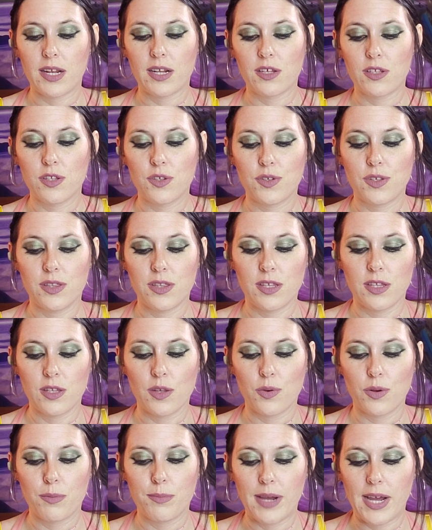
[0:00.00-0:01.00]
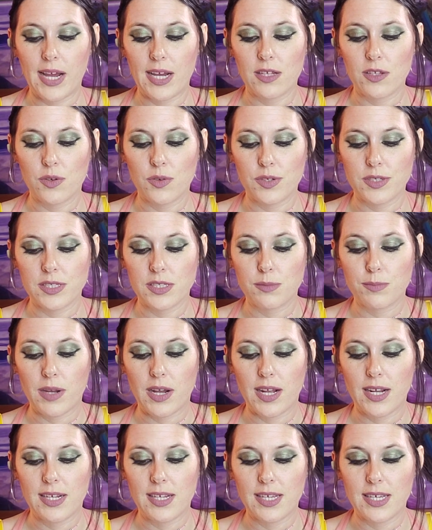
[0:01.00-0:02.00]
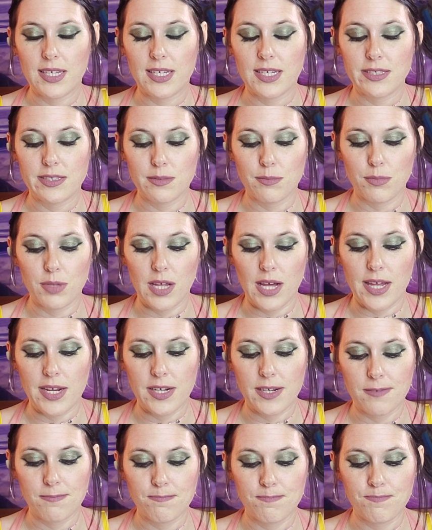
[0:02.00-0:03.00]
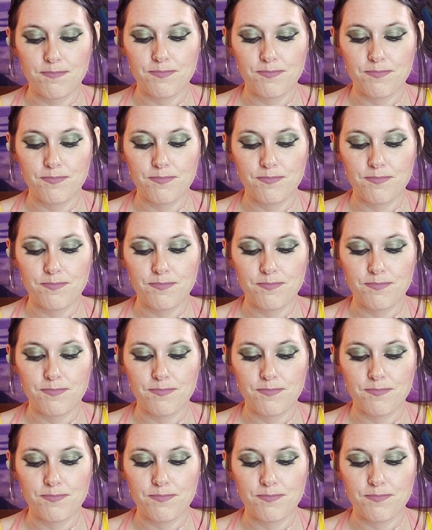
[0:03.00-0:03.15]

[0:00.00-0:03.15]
including the lower back, lower spine, kidneys, and bladder.